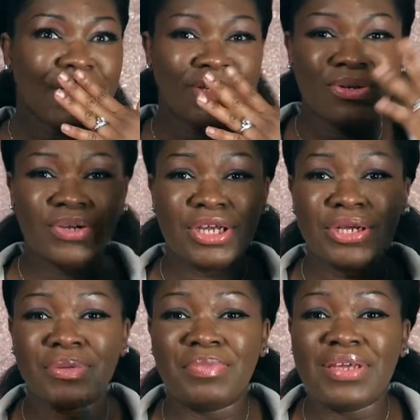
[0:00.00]
It
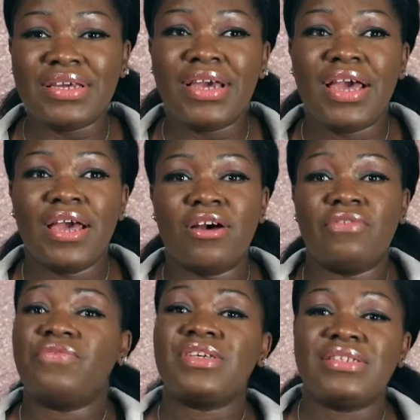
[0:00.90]
could be a
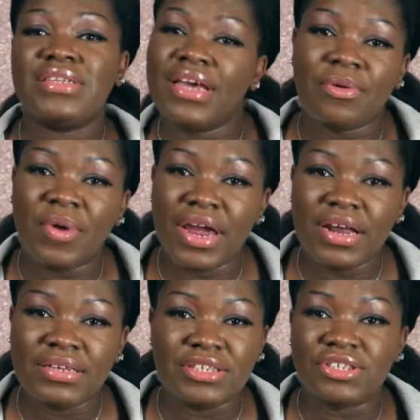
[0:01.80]
fussy day
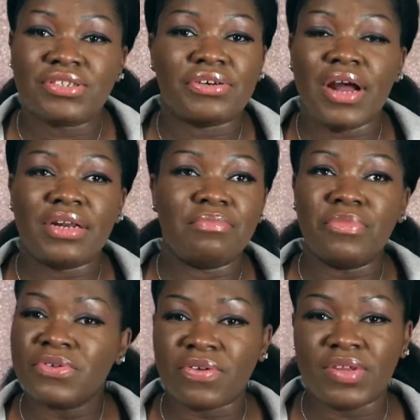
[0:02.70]
where they just cried
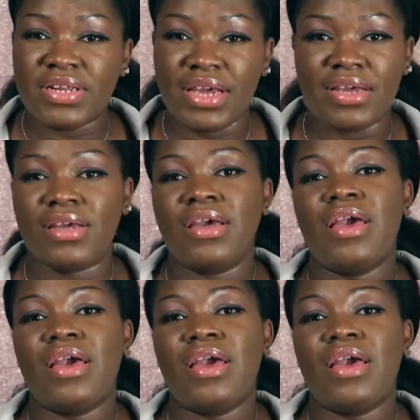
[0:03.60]
most of the day.